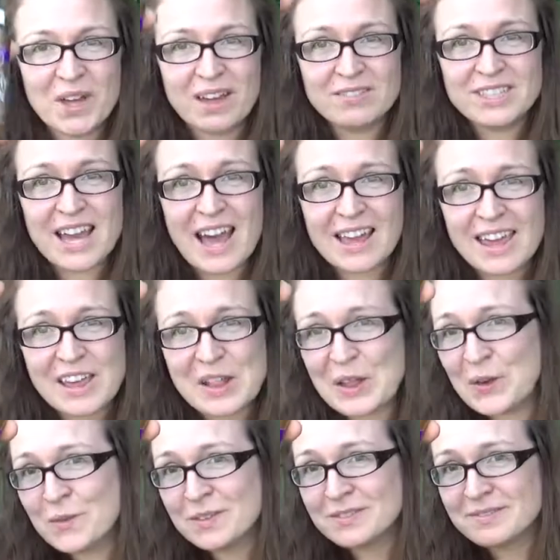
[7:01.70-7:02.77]
have tacky
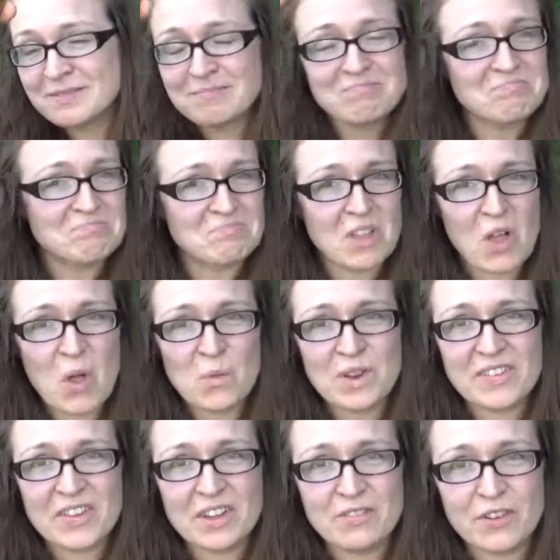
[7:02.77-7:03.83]
glue,
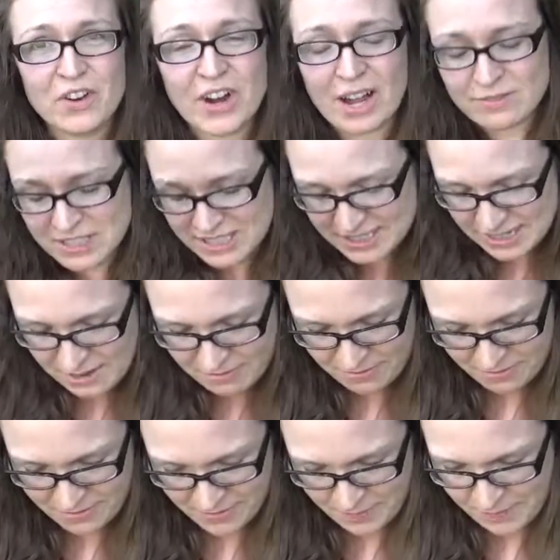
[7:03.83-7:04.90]
always good for crafty stuff.
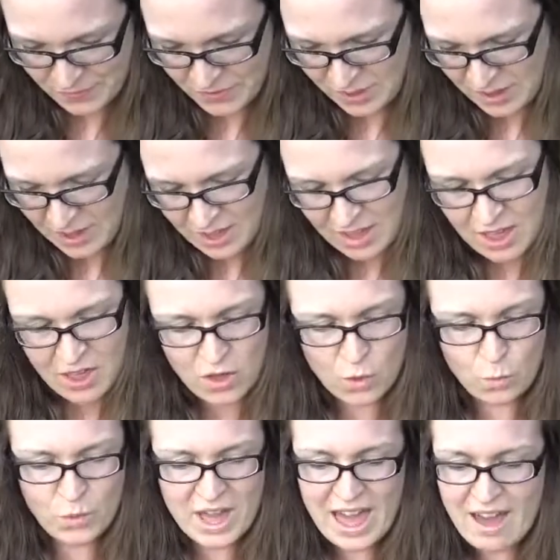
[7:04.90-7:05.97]

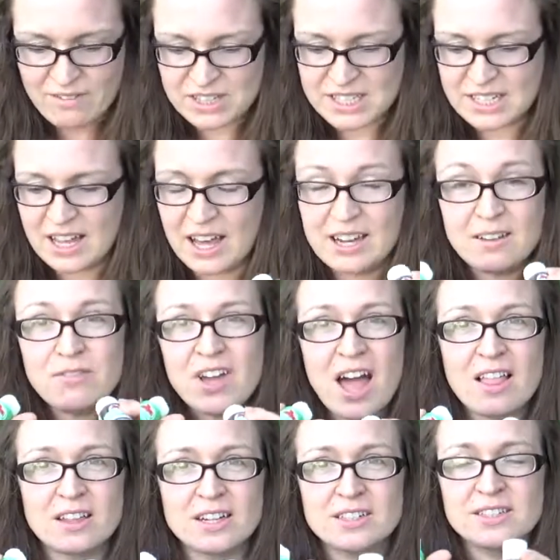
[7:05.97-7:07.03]
We have a ton of
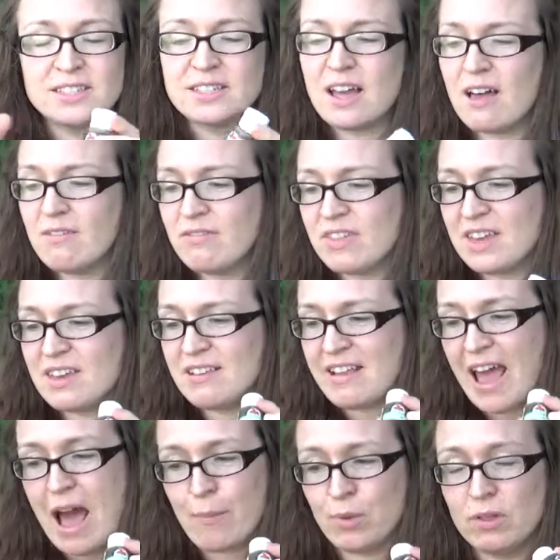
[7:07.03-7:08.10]
colors of these
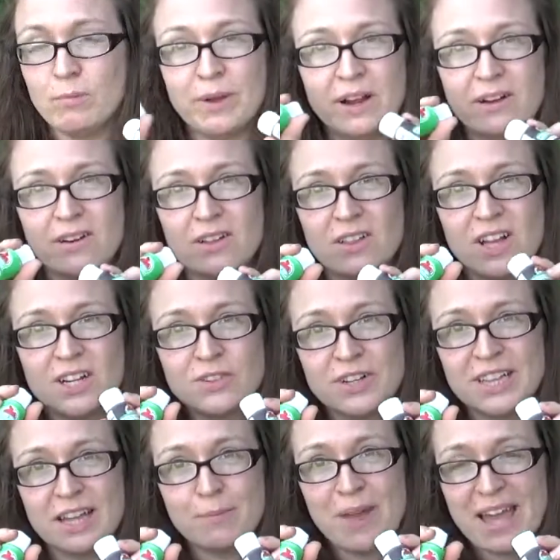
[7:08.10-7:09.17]
Apple Barrel
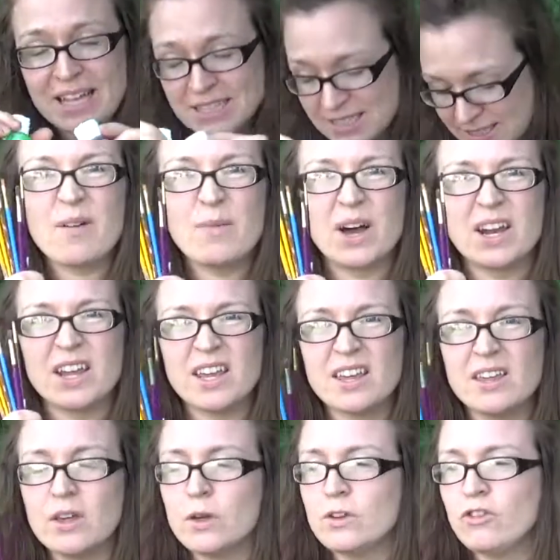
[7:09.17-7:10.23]
acrylic paints. I bought a
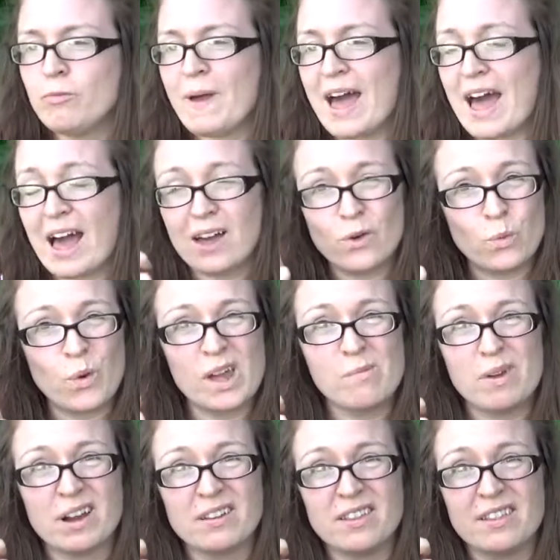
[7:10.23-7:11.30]
huge pack, way
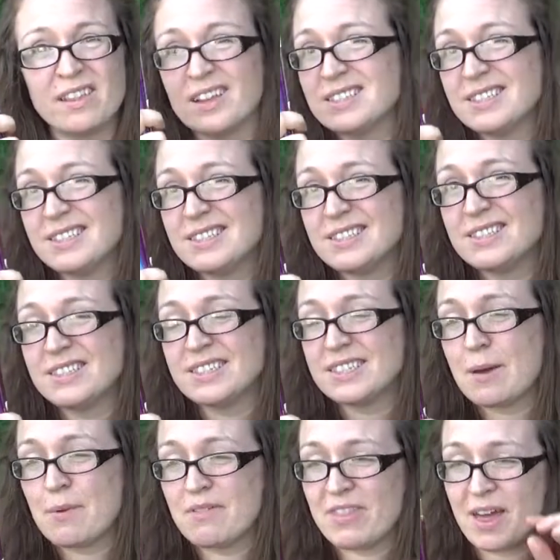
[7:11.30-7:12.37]
bigger than this. This is just
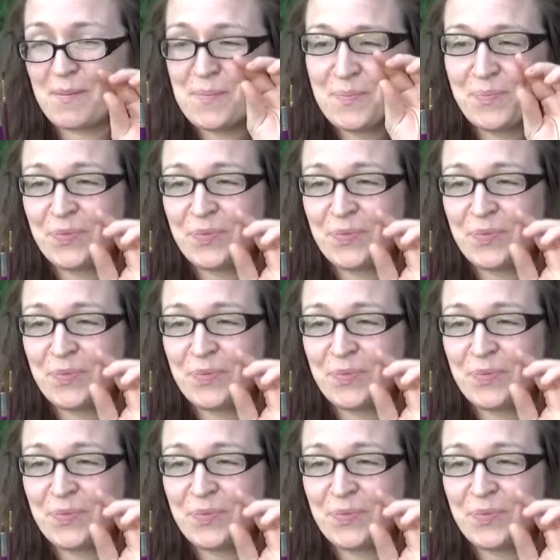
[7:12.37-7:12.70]
some of them,